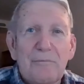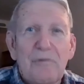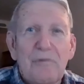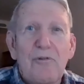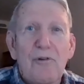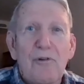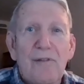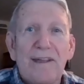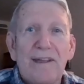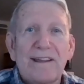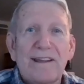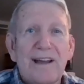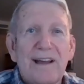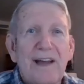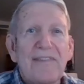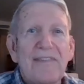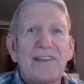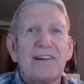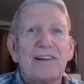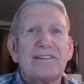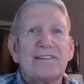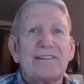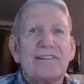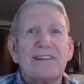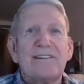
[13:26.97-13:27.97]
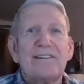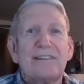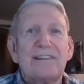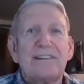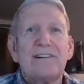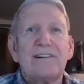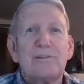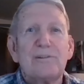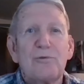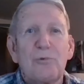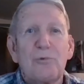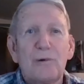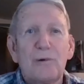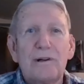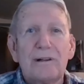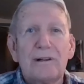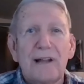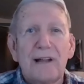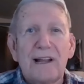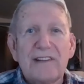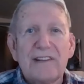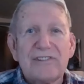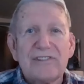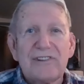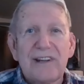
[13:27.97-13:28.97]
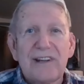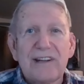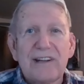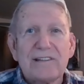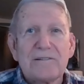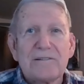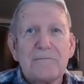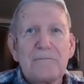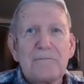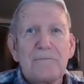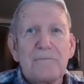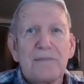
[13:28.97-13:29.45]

before they got there didn't didn't realize that.